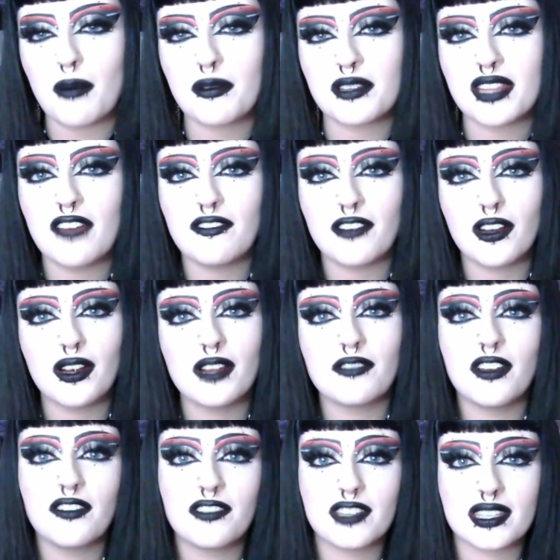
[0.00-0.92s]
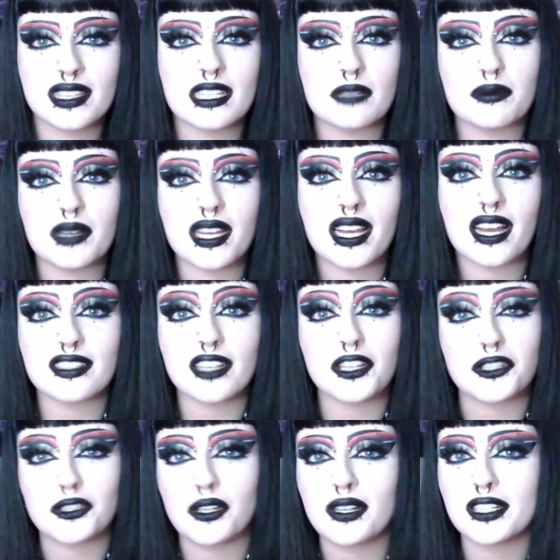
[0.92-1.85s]
that very vividly because I
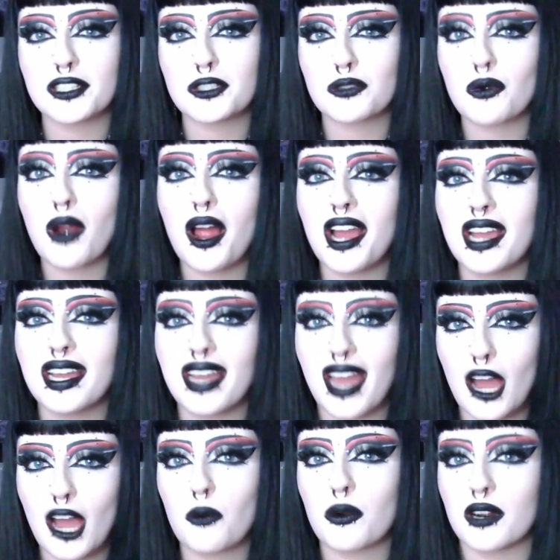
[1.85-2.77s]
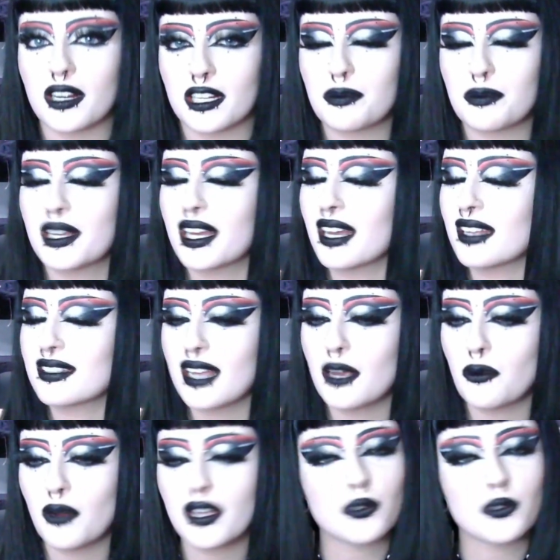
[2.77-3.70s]
started crying at work because I
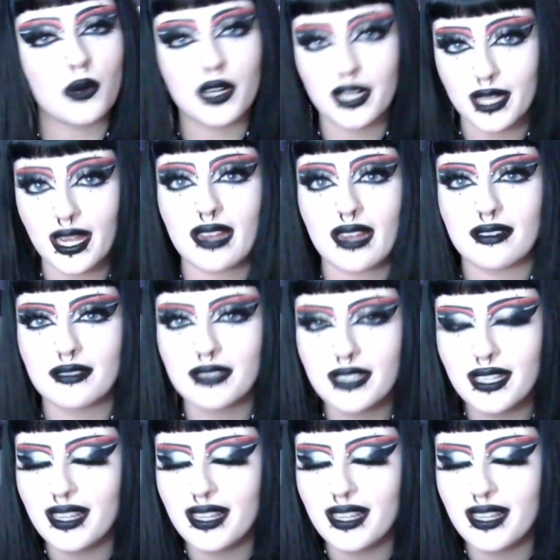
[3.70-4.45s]
was working.